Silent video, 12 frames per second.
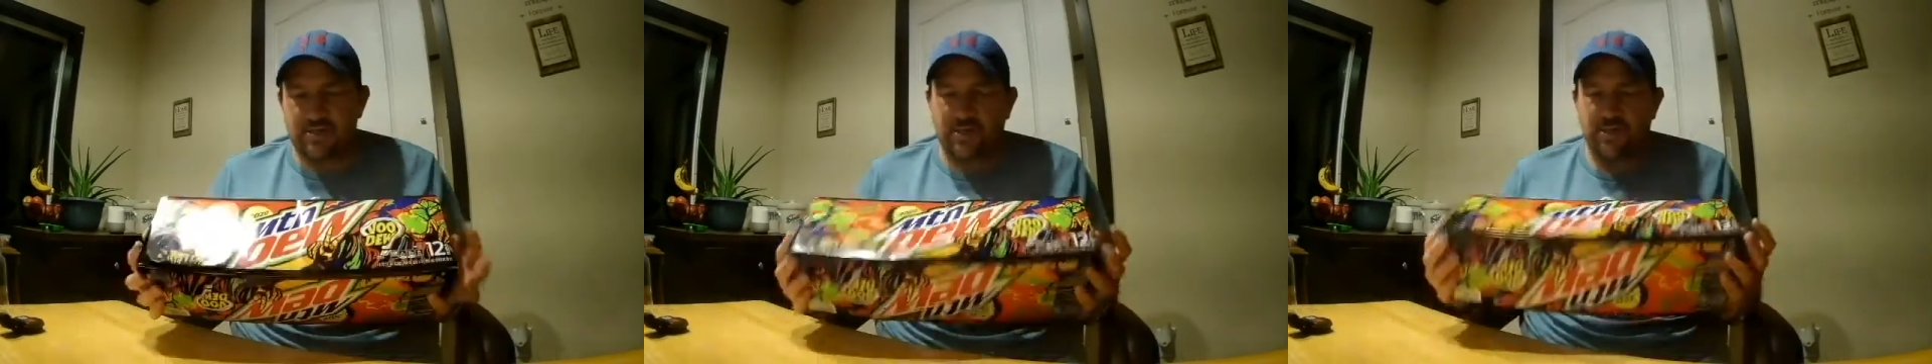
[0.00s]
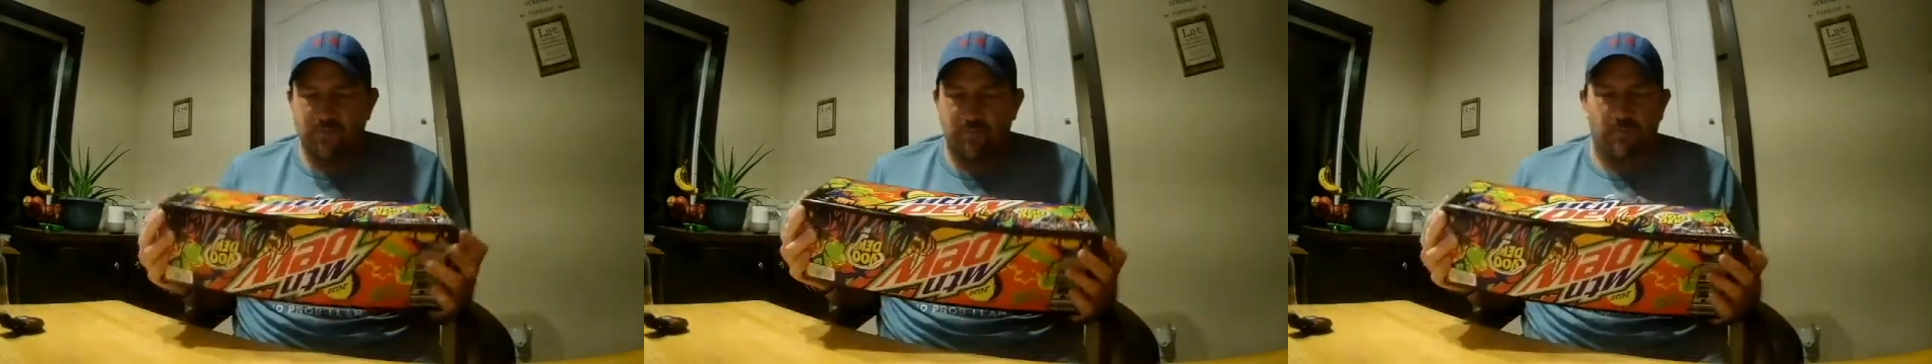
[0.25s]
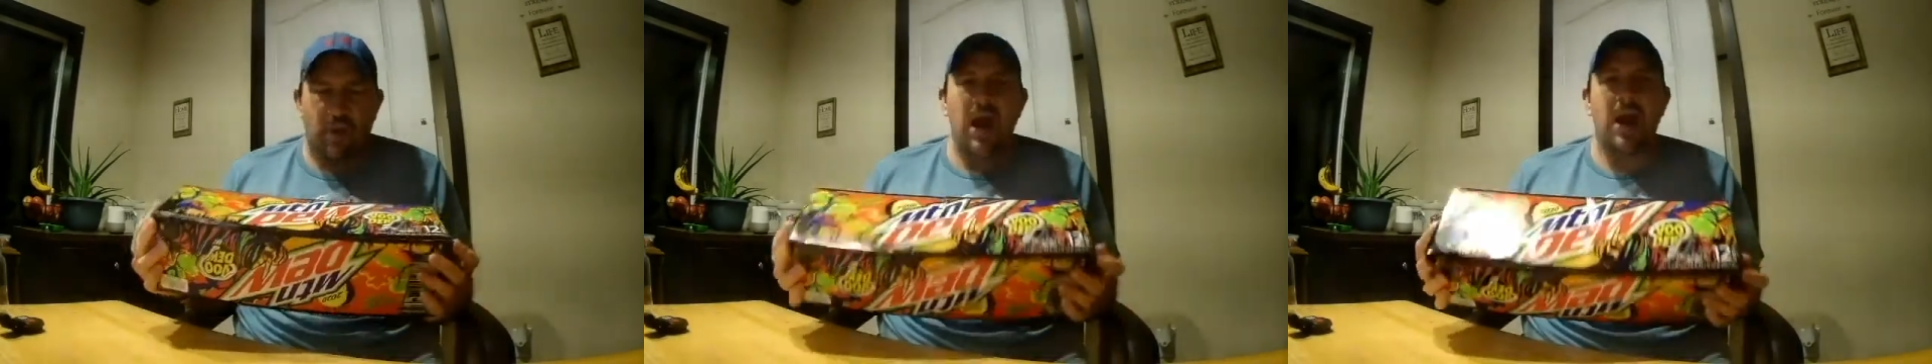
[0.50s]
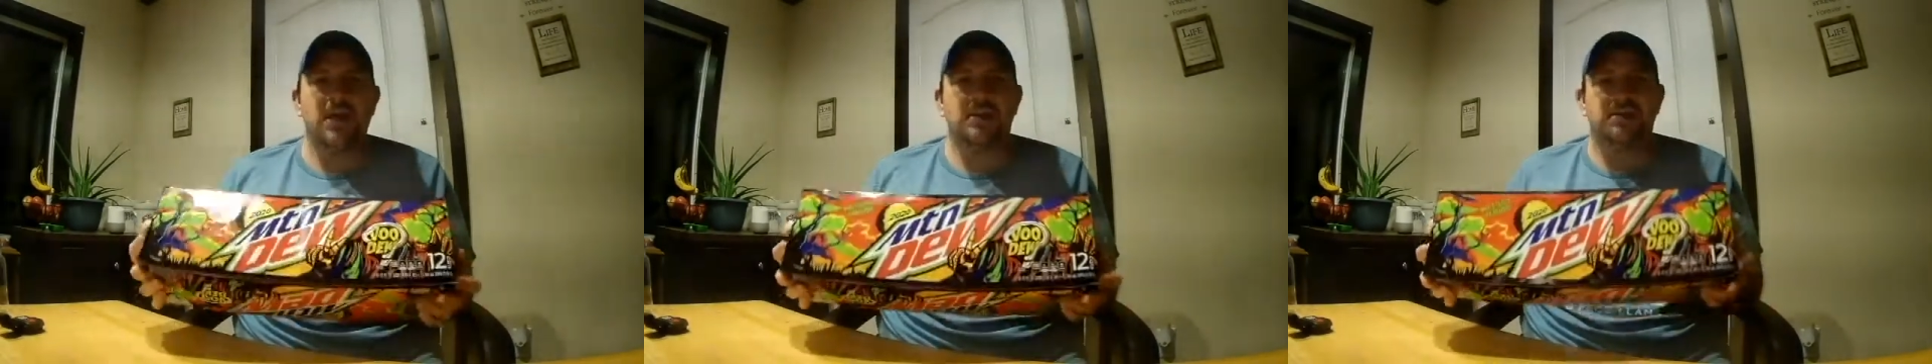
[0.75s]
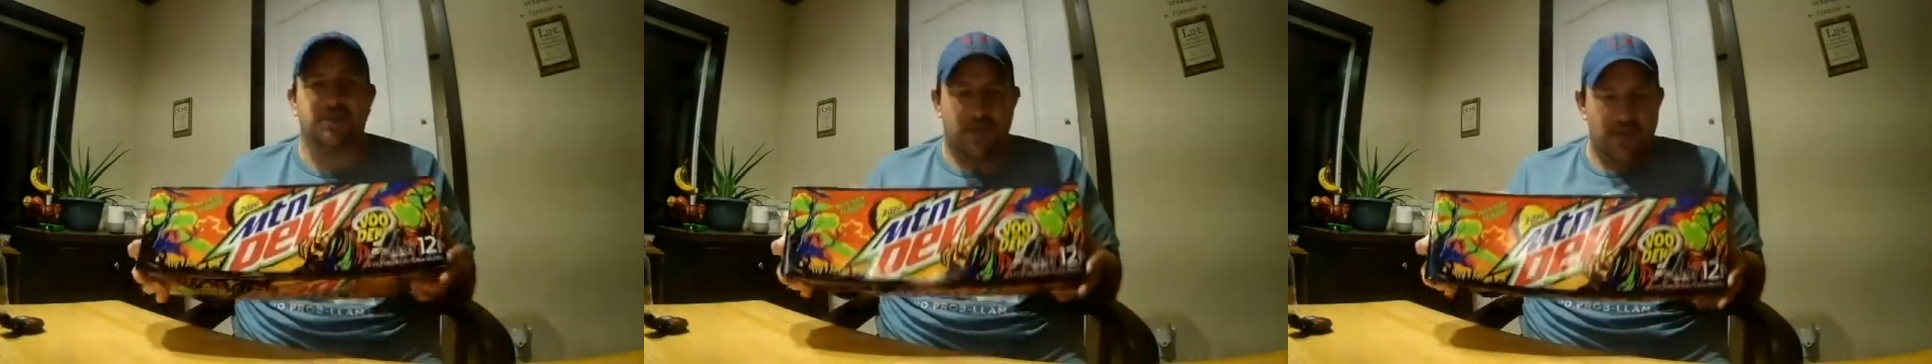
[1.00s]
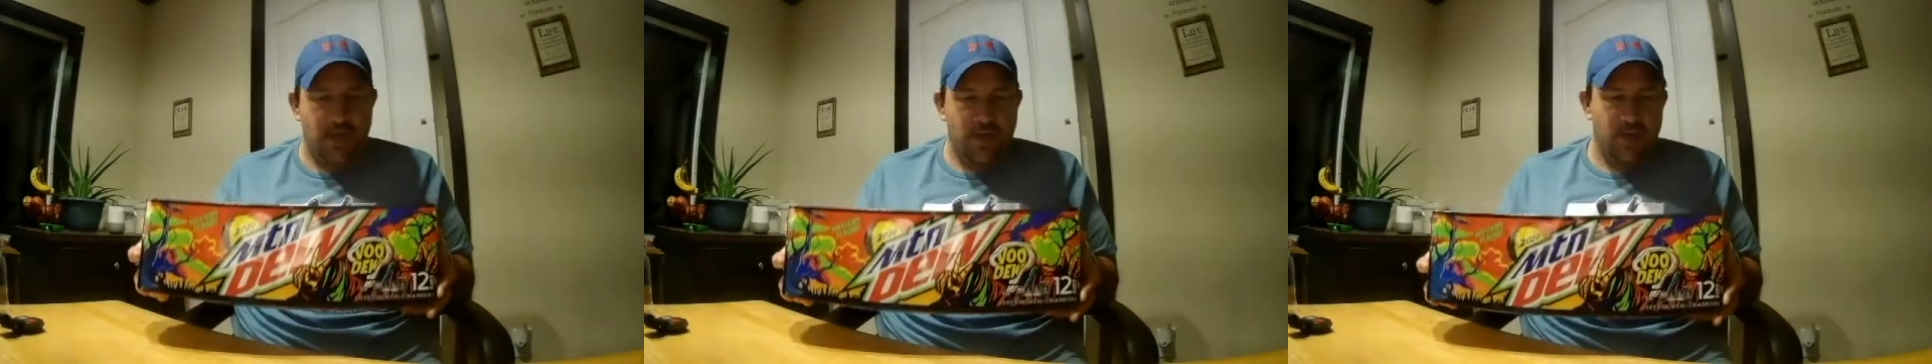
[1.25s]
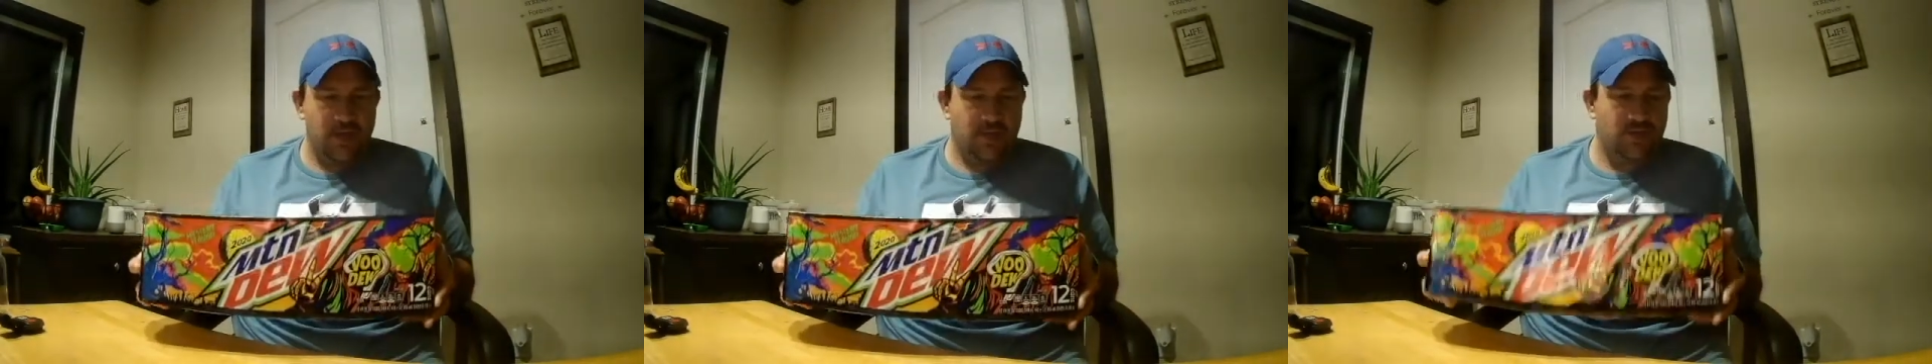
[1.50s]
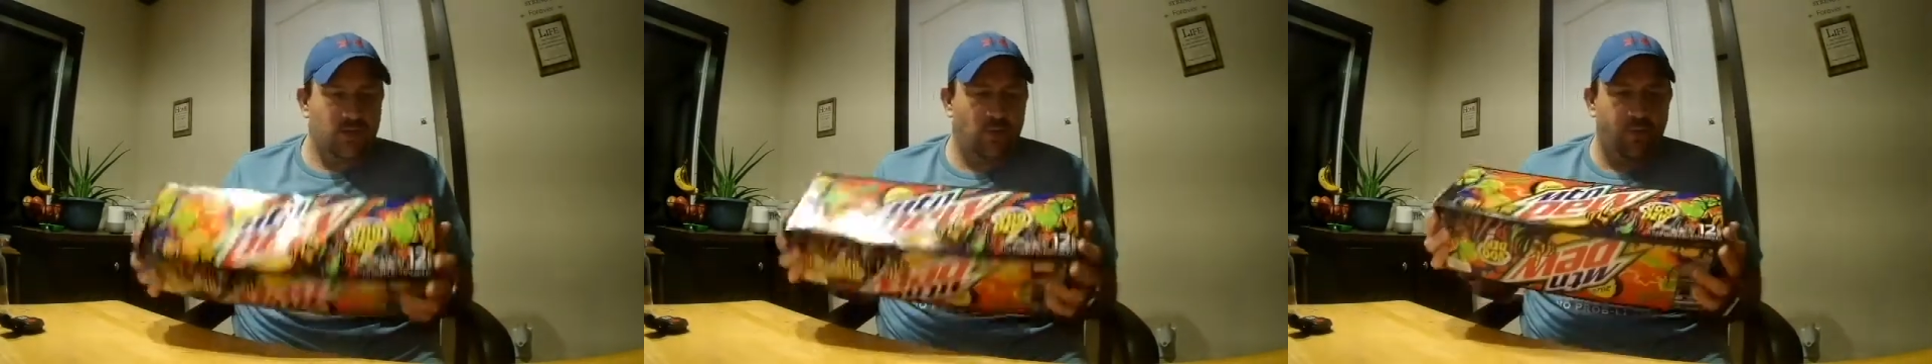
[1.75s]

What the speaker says: this box is